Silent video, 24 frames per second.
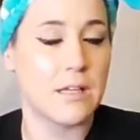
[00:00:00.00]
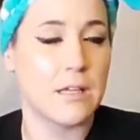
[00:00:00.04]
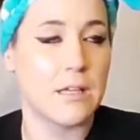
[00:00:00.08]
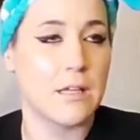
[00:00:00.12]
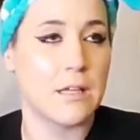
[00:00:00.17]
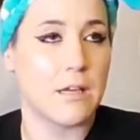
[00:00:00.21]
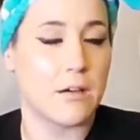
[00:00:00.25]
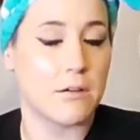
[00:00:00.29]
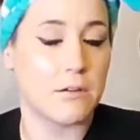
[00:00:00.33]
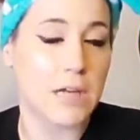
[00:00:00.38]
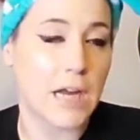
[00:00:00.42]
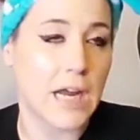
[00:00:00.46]

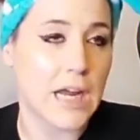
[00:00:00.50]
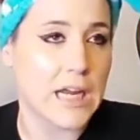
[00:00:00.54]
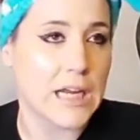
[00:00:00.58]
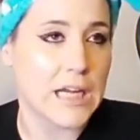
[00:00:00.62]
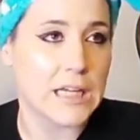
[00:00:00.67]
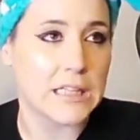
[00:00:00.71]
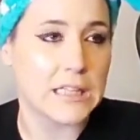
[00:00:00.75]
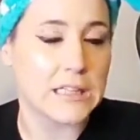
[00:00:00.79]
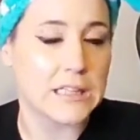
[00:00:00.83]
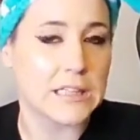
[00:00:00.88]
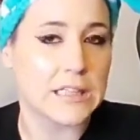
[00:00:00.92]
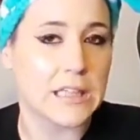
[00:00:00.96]

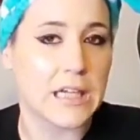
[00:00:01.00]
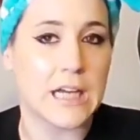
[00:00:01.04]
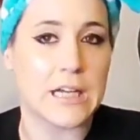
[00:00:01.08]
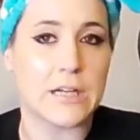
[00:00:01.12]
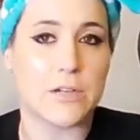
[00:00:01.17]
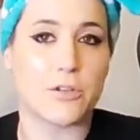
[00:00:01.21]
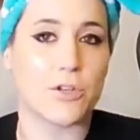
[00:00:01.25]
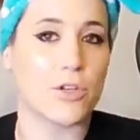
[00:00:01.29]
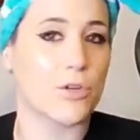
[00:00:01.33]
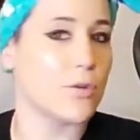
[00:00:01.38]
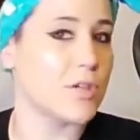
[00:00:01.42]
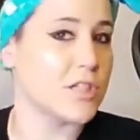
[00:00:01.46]
okay, I
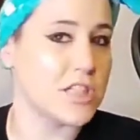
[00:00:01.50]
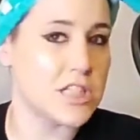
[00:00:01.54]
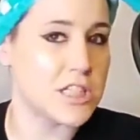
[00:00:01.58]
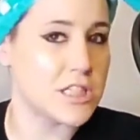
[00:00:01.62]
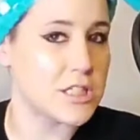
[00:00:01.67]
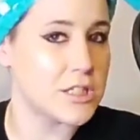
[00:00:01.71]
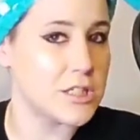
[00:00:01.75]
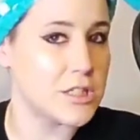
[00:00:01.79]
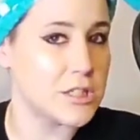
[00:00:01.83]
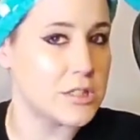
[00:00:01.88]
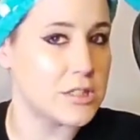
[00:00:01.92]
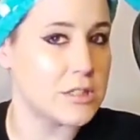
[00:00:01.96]
don't know what to
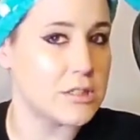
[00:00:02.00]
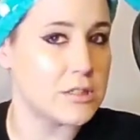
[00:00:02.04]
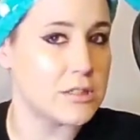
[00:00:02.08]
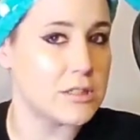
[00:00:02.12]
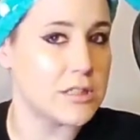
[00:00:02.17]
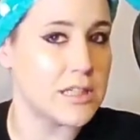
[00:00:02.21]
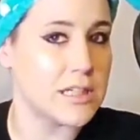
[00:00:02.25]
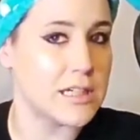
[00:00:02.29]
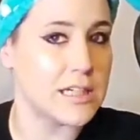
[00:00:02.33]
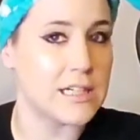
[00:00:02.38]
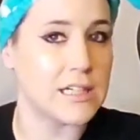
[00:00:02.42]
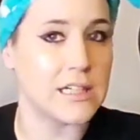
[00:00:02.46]
do.
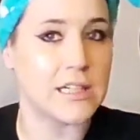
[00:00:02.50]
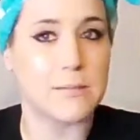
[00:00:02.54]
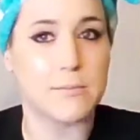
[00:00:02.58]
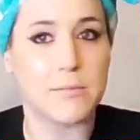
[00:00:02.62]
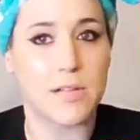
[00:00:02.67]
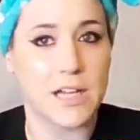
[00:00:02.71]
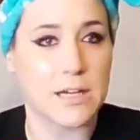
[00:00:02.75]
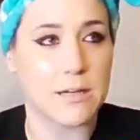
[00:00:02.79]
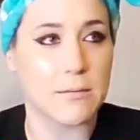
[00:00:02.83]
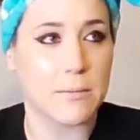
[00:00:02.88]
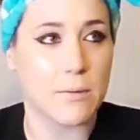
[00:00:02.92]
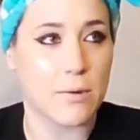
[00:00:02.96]
I'm
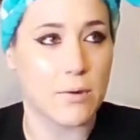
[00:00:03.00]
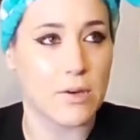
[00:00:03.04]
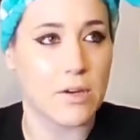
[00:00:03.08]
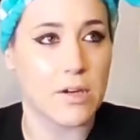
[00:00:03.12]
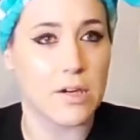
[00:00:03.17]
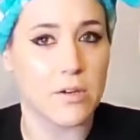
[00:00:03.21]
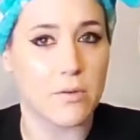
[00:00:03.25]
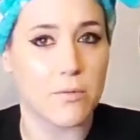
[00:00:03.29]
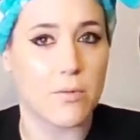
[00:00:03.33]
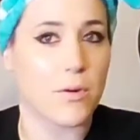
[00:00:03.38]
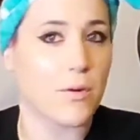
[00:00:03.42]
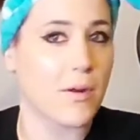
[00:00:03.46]
kind of
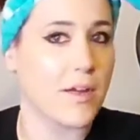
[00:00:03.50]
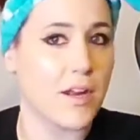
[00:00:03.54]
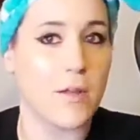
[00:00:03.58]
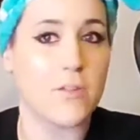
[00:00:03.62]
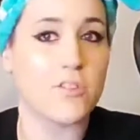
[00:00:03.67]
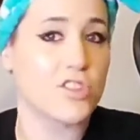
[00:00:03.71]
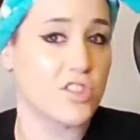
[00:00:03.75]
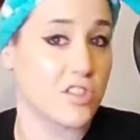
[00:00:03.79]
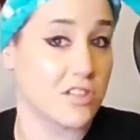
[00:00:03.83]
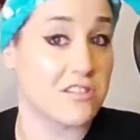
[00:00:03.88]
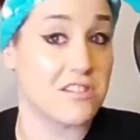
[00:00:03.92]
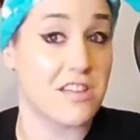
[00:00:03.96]

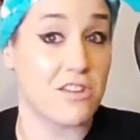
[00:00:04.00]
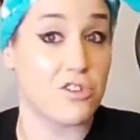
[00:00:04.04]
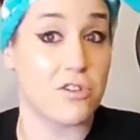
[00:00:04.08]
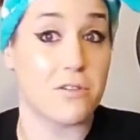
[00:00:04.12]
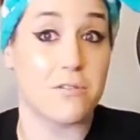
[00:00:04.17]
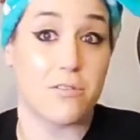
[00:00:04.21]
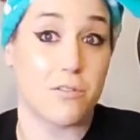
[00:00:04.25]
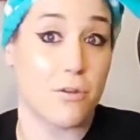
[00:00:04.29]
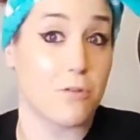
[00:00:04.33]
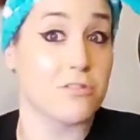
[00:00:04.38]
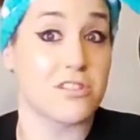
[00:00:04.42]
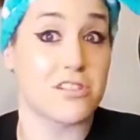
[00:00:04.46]
bored.
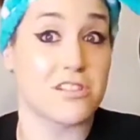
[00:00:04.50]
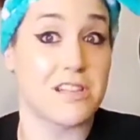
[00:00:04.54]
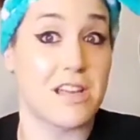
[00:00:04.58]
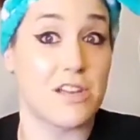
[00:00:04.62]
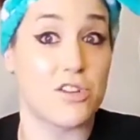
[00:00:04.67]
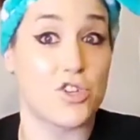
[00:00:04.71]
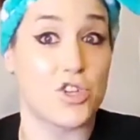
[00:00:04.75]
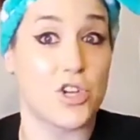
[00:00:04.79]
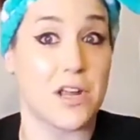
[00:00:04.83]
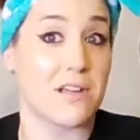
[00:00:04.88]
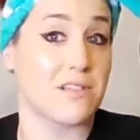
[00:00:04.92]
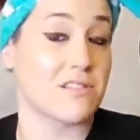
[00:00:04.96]
Succession. Throw
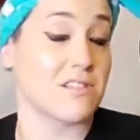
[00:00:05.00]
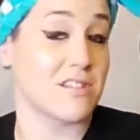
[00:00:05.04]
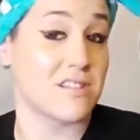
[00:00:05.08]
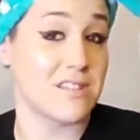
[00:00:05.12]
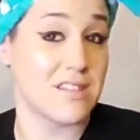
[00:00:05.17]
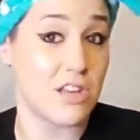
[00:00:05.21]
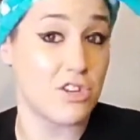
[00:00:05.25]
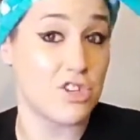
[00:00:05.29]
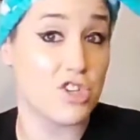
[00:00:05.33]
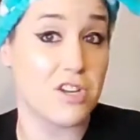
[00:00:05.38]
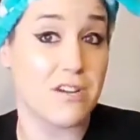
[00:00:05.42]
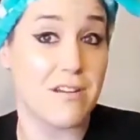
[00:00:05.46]
Succession on.
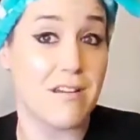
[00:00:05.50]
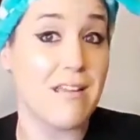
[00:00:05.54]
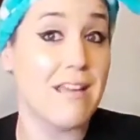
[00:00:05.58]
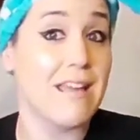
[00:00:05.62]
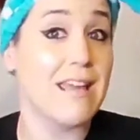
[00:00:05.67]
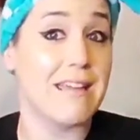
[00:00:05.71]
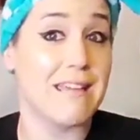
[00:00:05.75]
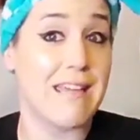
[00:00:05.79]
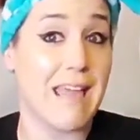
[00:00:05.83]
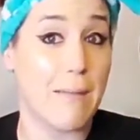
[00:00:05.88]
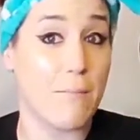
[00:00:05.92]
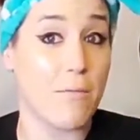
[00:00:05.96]
Succession,
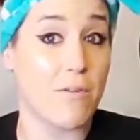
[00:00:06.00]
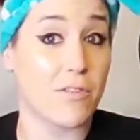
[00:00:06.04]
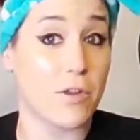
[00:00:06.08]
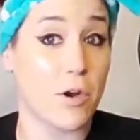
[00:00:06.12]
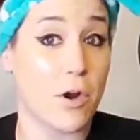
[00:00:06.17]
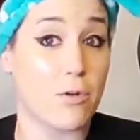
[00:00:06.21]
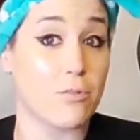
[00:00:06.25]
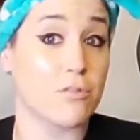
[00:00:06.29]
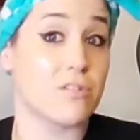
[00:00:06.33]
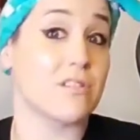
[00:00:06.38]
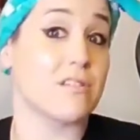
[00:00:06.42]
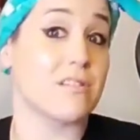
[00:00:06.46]
Game of
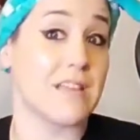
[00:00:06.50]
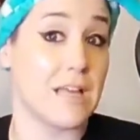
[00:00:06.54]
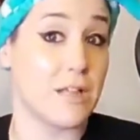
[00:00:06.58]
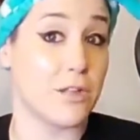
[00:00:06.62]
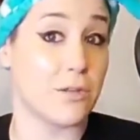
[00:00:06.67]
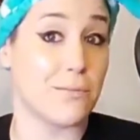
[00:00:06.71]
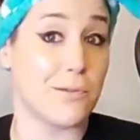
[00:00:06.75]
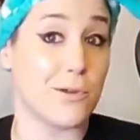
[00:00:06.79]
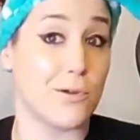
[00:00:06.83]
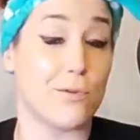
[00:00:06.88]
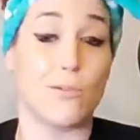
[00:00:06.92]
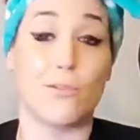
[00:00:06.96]
Thrones, Sailor
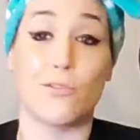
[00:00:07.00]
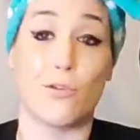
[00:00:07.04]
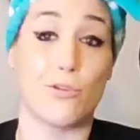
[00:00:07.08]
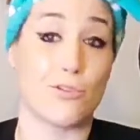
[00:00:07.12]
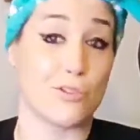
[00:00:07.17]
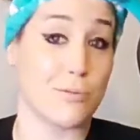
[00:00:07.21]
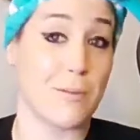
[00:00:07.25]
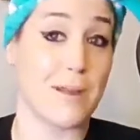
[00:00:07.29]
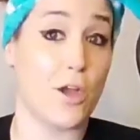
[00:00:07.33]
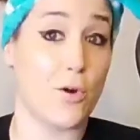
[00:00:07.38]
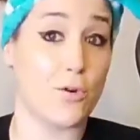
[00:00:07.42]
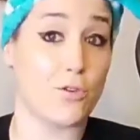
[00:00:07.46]
Moon. Those
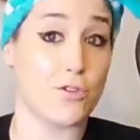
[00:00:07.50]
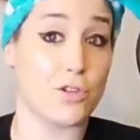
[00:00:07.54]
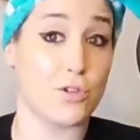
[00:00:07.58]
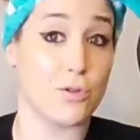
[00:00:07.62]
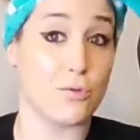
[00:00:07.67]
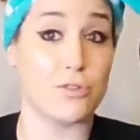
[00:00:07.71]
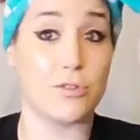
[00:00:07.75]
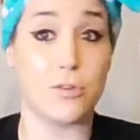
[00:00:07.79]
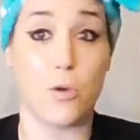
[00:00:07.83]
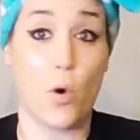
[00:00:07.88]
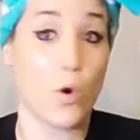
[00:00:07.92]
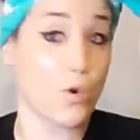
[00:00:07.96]
are my
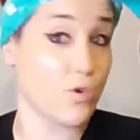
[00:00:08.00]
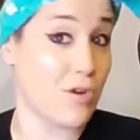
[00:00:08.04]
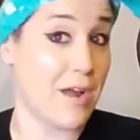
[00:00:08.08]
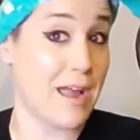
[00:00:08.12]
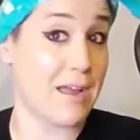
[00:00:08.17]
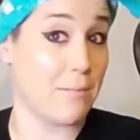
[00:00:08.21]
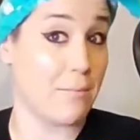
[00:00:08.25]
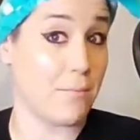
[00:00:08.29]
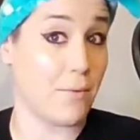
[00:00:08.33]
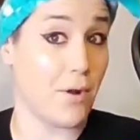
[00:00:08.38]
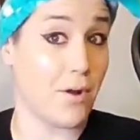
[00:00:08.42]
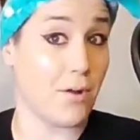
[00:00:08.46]
go-tos. Or
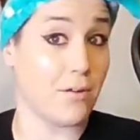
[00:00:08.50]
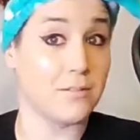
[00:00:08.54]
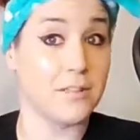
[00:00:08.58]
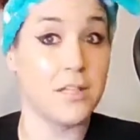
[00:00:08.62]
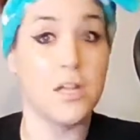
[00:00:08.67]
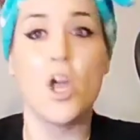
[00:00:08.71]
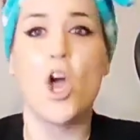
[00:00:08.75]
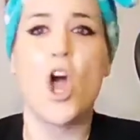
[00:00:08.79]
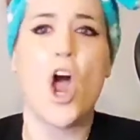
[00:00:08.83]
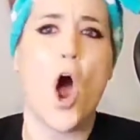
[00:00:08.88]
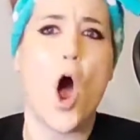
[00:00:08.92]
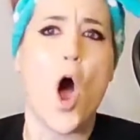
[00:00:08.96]
Dragon Ball.
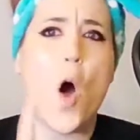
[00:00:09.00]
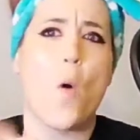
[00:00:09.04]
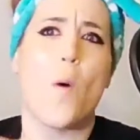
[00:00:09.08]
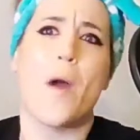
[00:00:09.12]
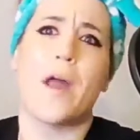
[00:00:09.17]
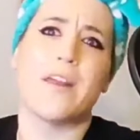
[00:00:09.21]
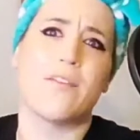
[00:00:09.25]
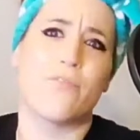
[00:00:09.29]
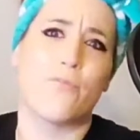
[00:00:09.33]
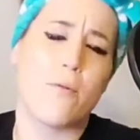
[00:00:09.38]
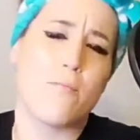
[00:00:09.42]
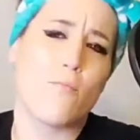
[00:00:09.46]
Oh,
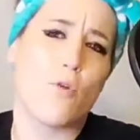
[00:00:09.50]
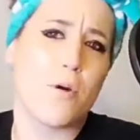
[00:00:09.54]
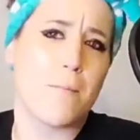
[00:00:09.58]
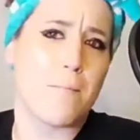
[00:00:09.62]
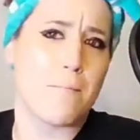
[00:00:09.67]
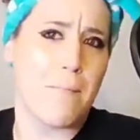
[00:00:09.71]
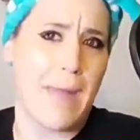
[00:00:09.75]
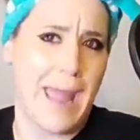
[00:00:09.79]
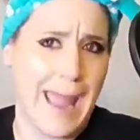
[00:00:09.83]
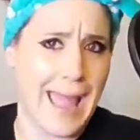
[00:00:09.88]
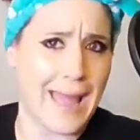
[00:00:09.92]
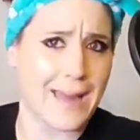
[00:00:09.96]
and if one more
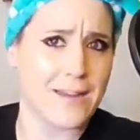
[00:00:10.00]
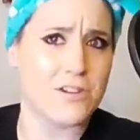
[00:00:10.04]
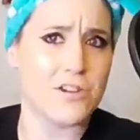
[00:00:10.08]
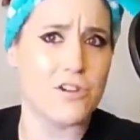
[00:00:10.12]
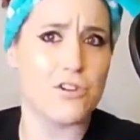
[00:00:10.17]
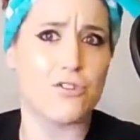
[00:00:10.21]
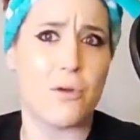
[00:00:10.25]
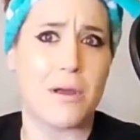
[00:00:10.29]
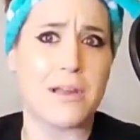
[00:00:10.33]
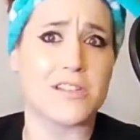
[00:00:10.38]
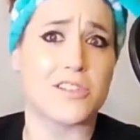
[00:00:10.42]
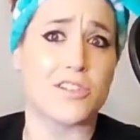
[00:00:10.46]
man
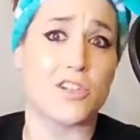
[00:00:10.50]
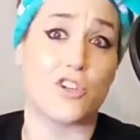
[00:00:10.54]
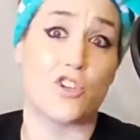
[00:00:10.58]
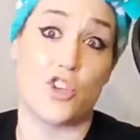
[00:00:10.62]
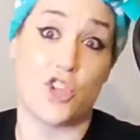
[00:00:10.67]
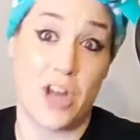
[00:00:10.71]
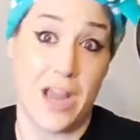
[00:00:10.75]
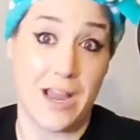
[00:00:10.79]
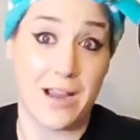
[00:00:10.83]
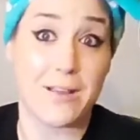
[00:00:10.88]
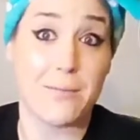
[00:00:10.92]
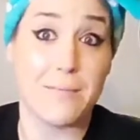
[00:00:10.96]
tries to
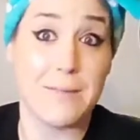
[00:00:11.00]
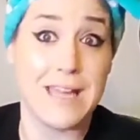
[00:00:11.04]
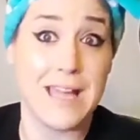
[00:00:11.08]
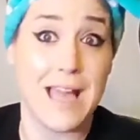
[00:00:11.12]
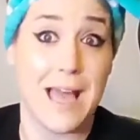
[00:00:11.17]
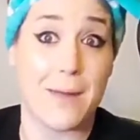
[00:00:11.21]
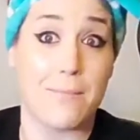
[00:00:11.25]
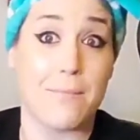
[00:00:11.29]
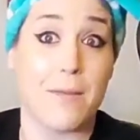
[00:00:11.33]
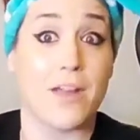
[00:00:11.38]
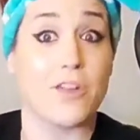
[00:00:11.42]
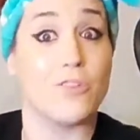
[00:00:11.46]
check me
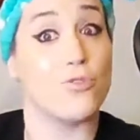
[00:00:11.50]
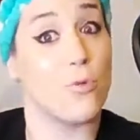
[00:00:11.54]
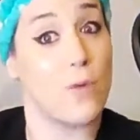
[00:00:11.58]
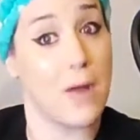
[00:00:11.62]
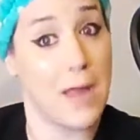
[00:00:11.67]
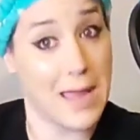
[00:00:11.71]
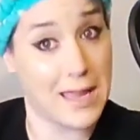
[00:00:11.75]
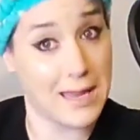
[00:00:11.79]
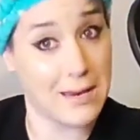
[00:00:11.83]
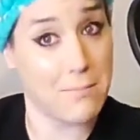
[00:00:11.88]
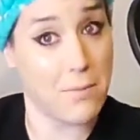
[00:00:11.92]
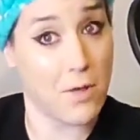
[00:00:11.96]
on my
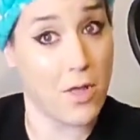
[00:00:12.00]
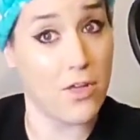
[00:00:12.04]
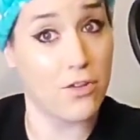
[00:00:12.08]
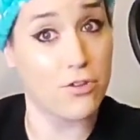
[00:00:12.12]
Dragon Ball